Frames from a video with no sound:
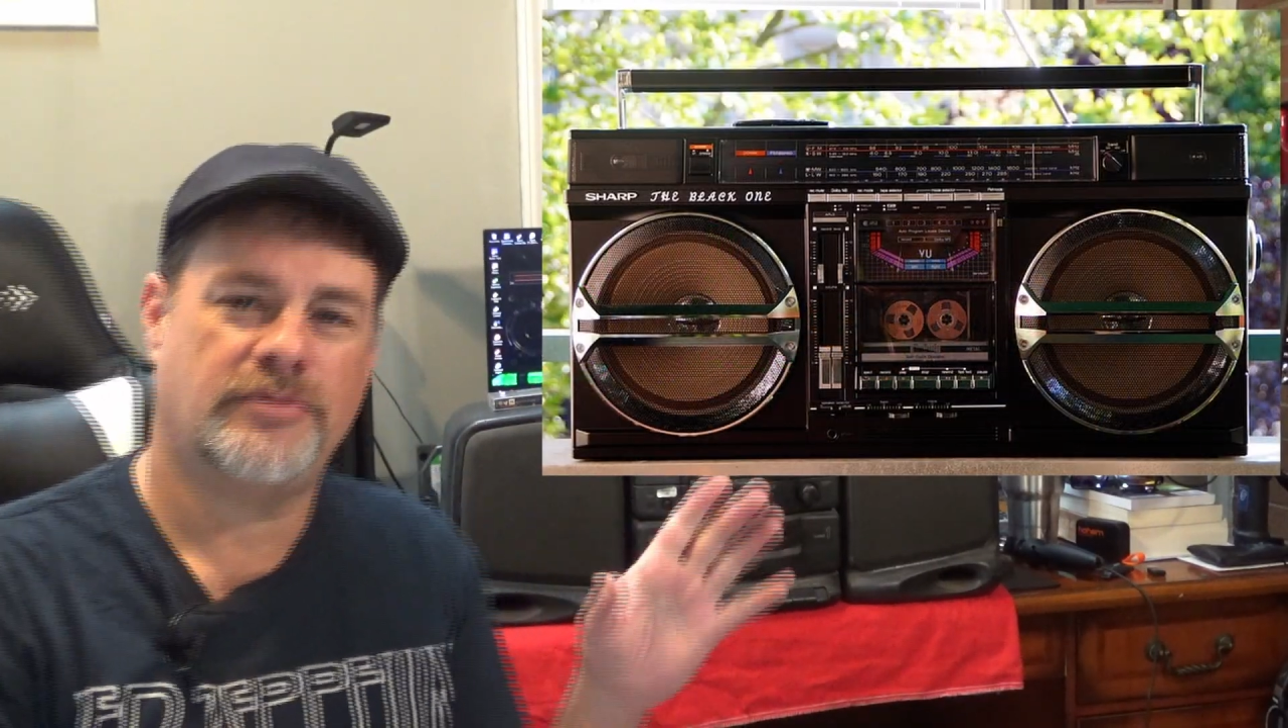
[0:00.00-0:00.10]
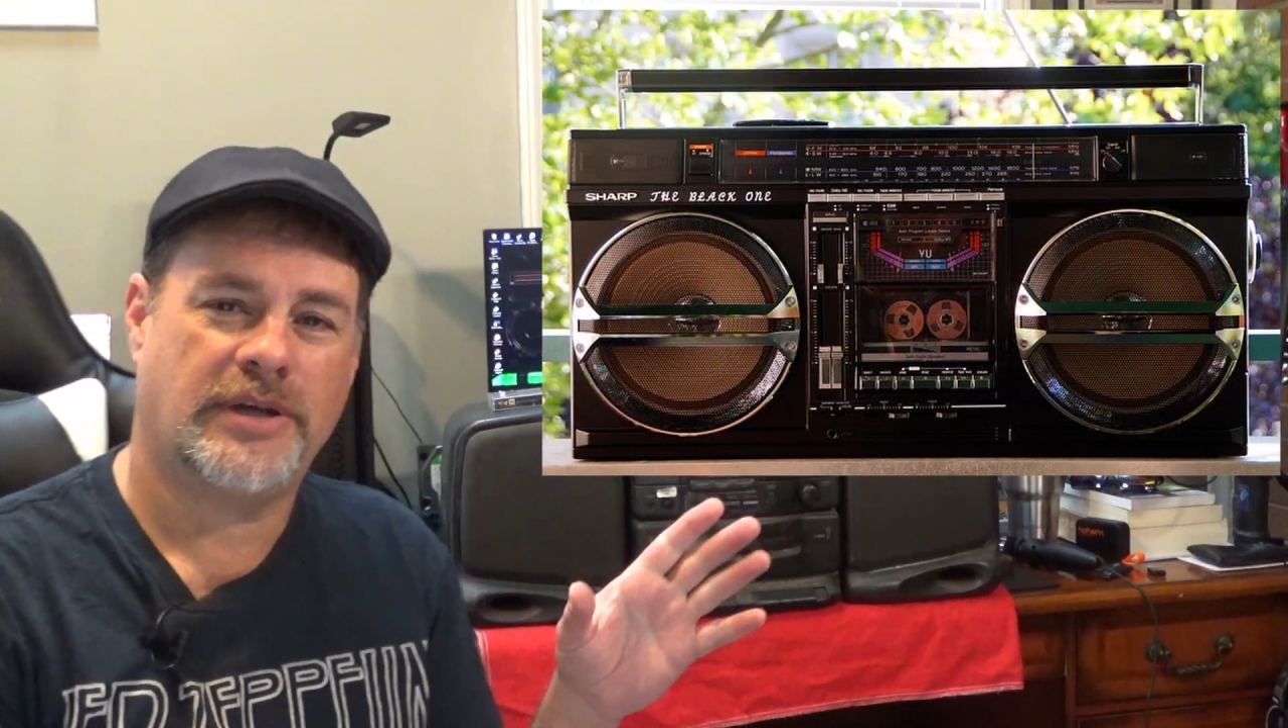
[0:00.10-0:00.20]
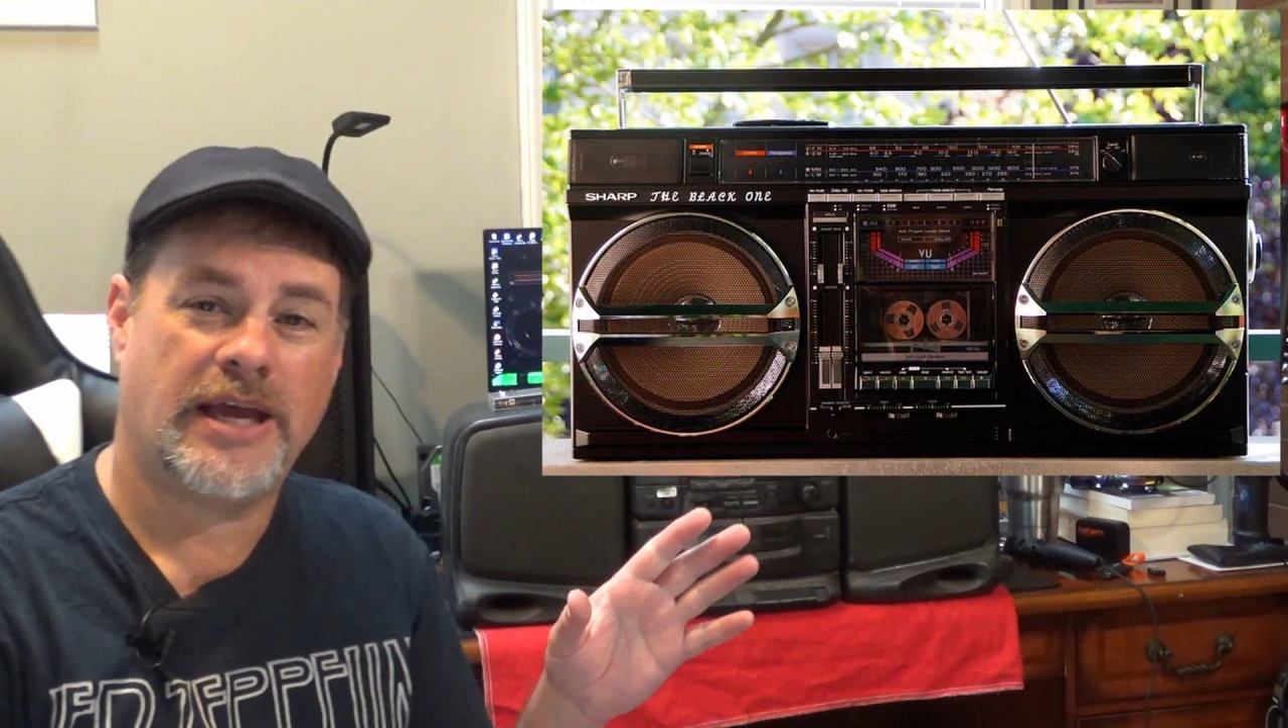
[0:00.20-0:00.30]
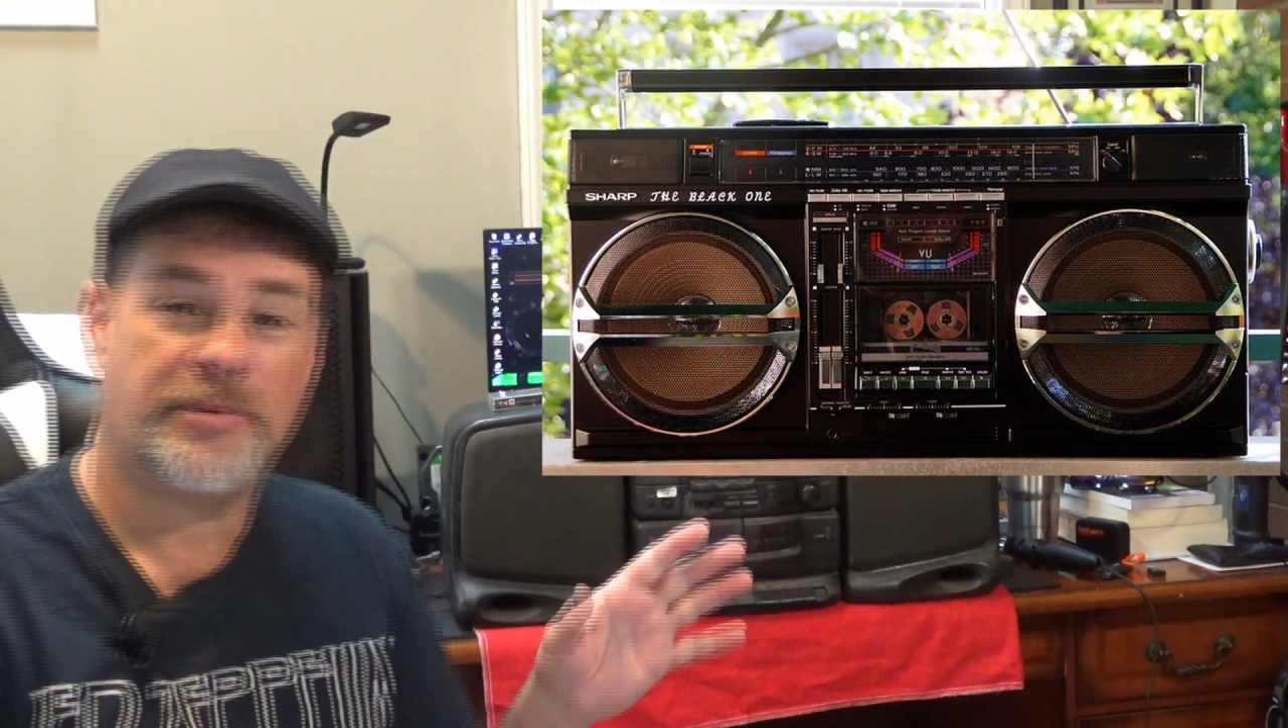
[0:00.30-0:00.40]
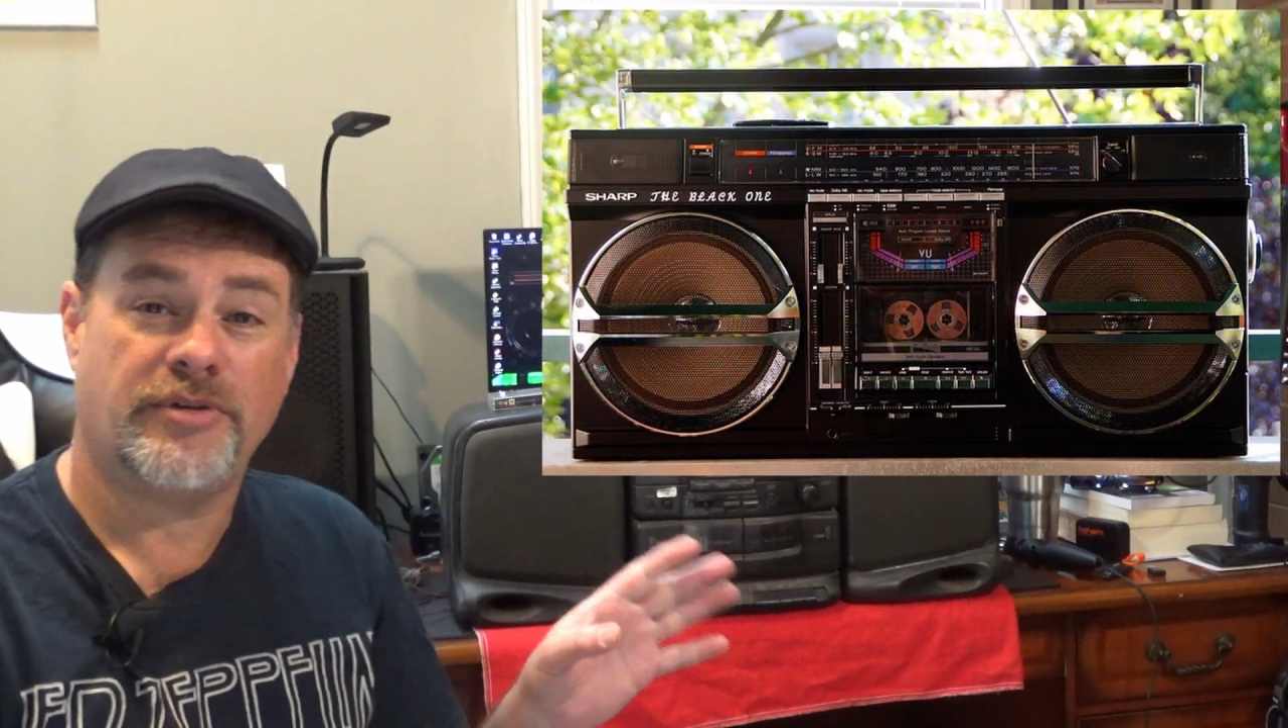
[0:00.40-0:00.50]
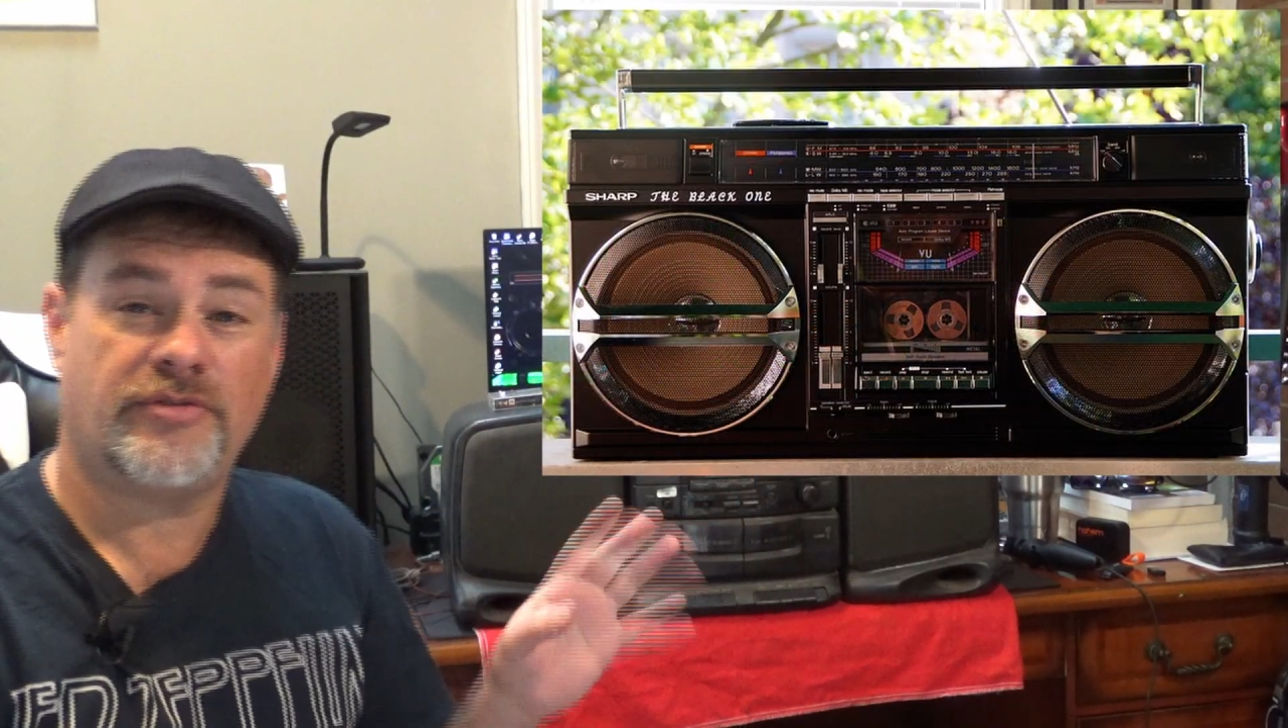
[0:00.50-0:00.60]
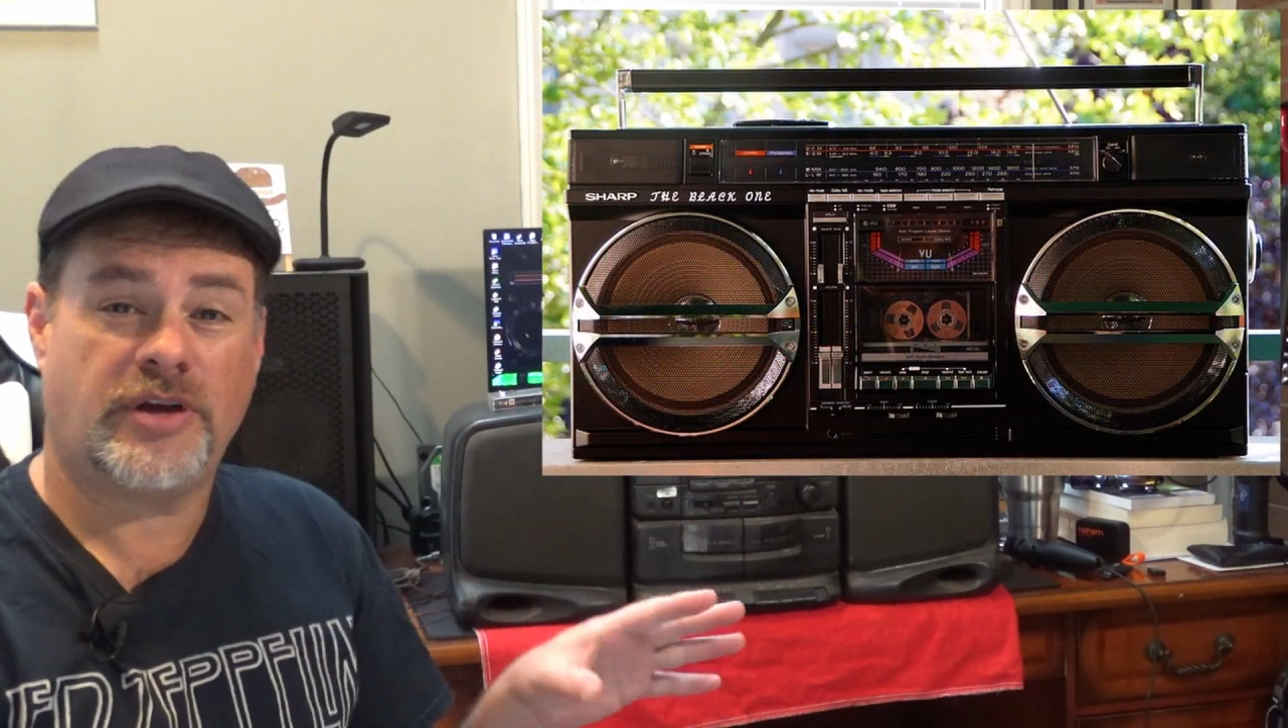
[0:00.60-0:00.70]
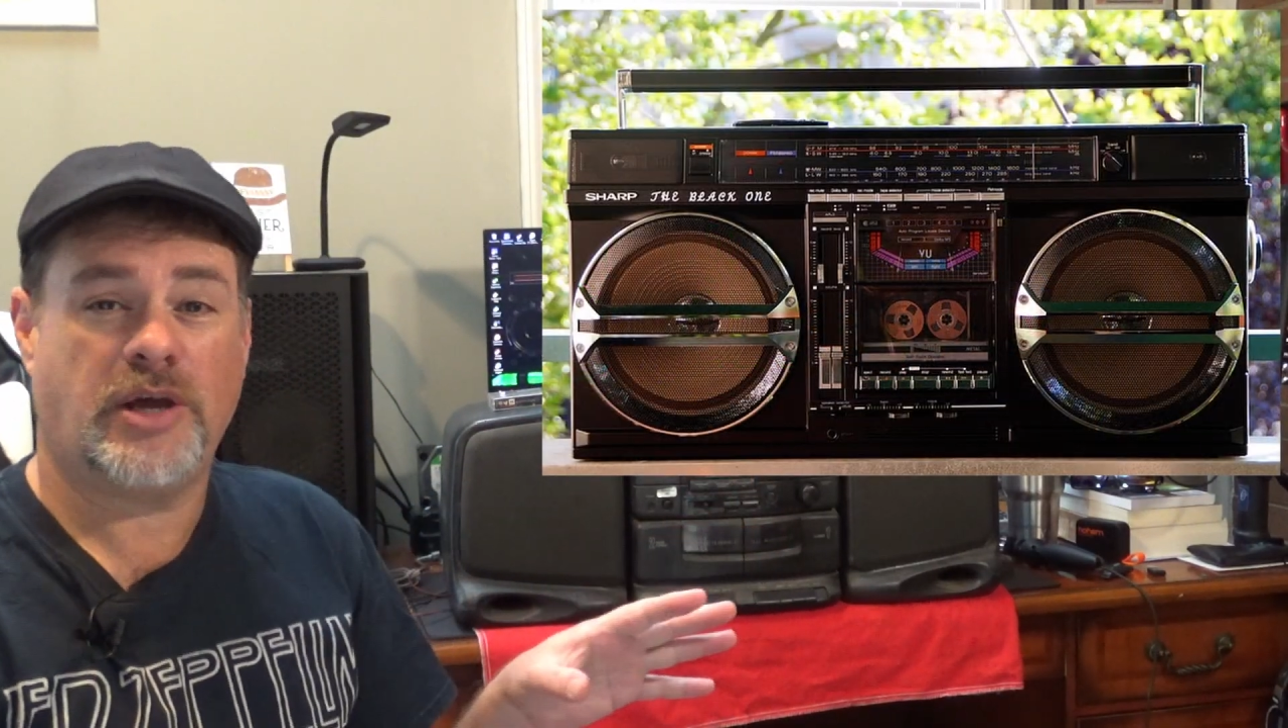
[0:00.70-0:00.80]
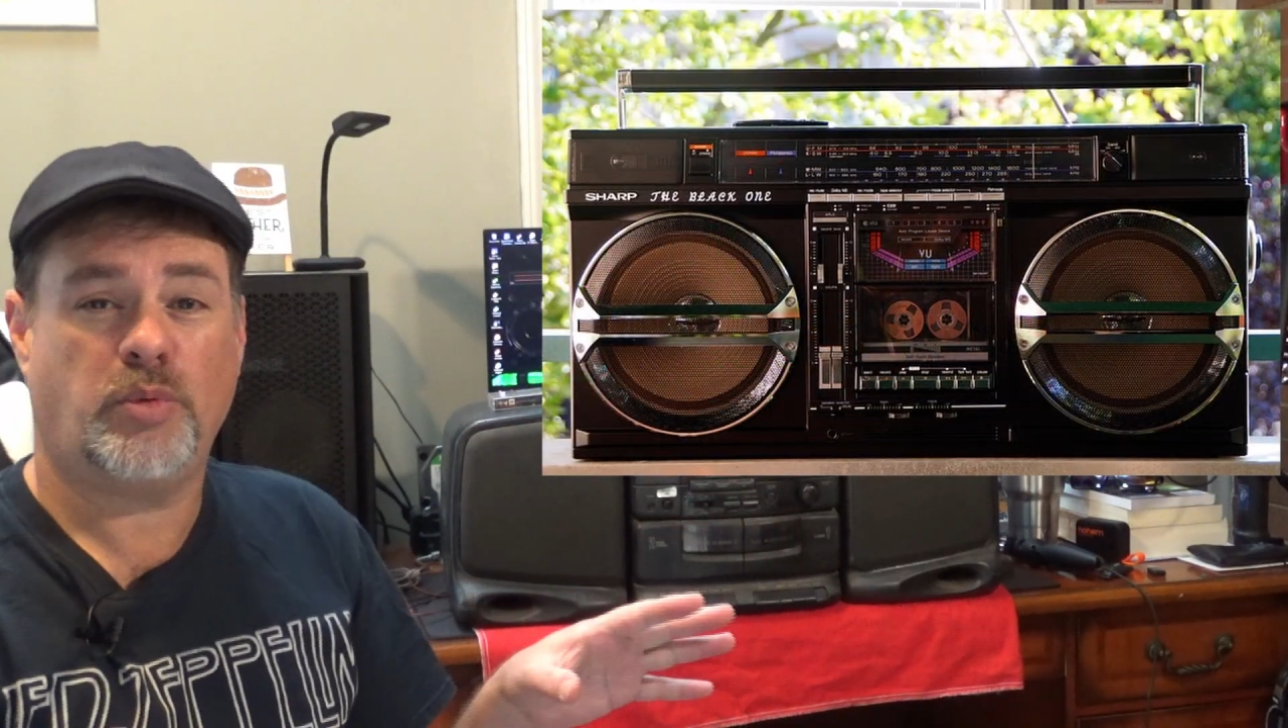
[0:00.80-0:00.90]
happened to find